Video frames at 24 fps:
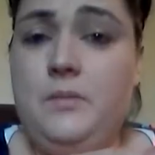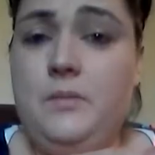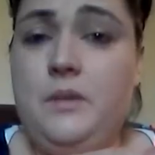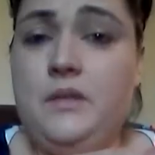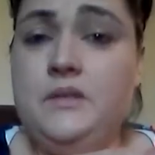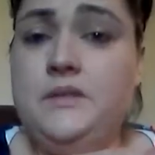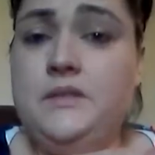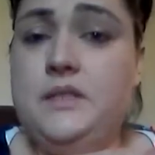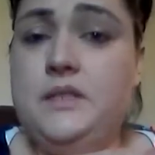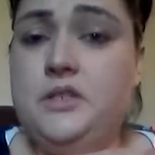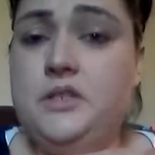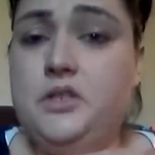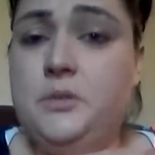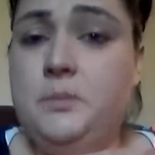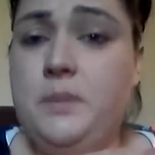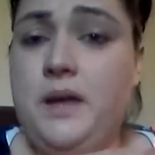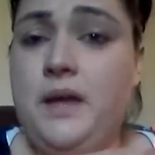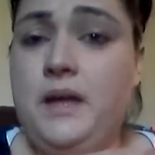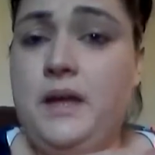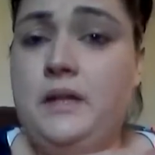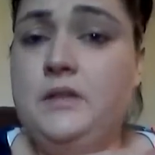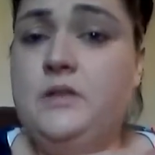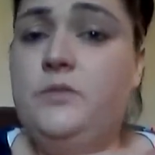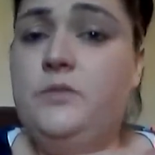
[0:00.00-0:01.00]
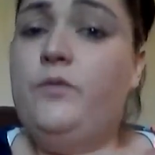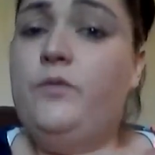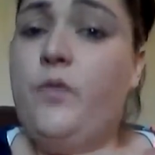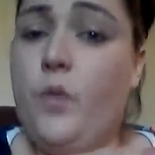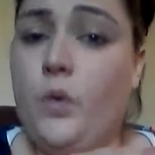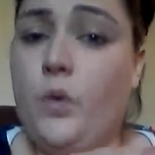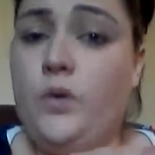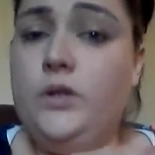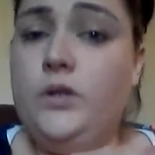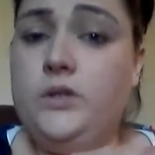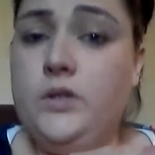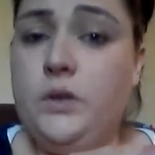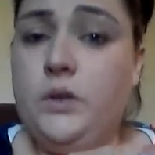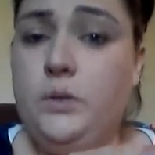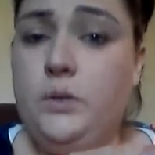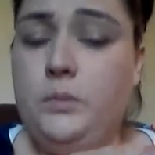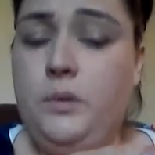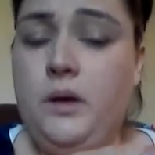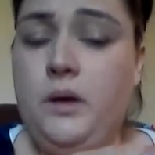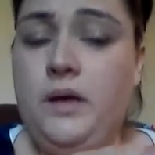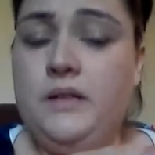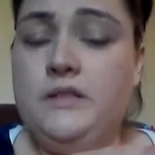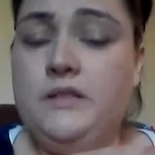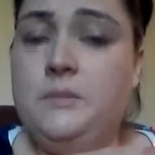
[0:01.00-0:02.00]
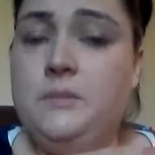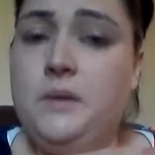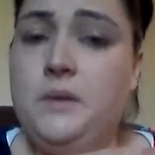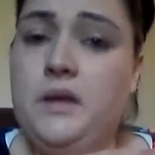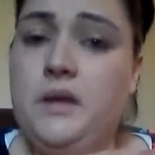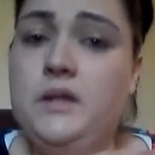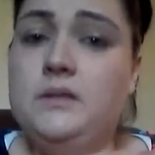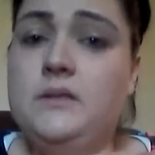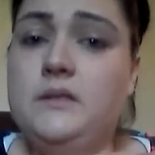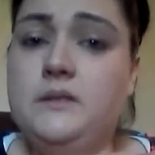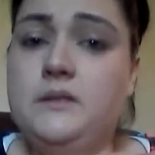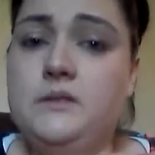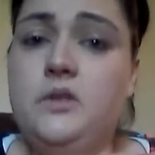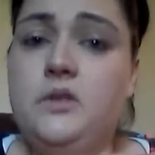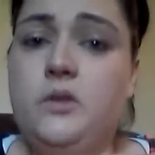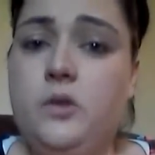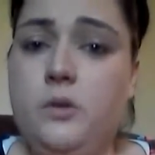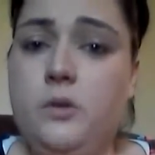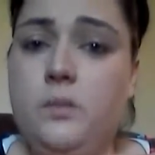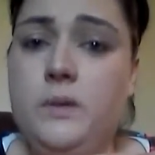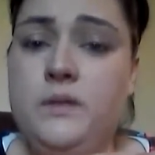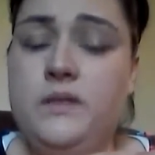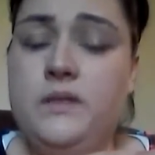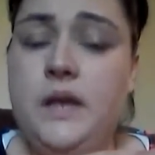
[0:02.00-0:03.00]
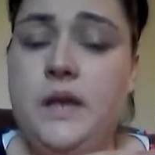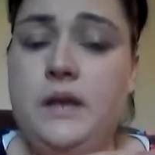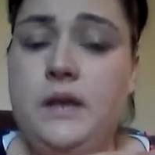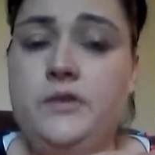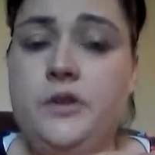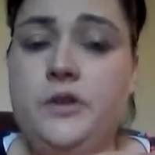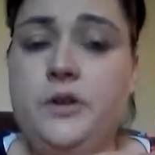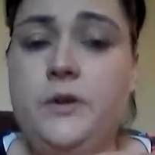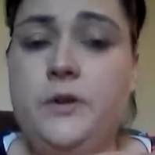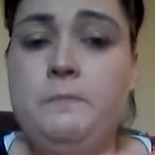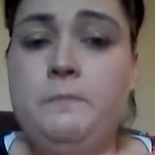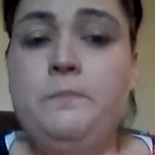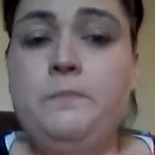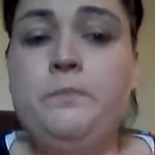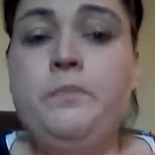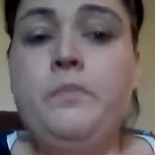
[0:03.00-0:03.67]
incision made for the tube placement, because it's a little bit tender.